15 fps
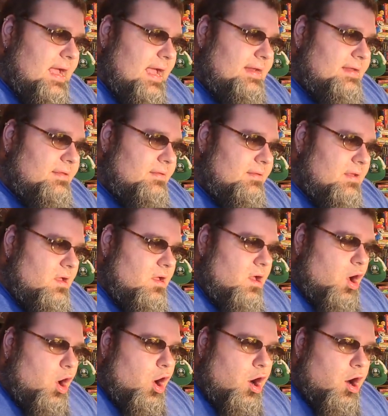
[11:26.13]

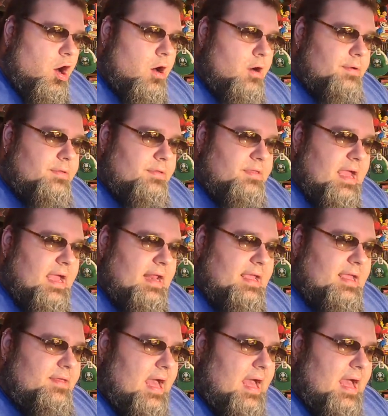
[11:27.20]
art that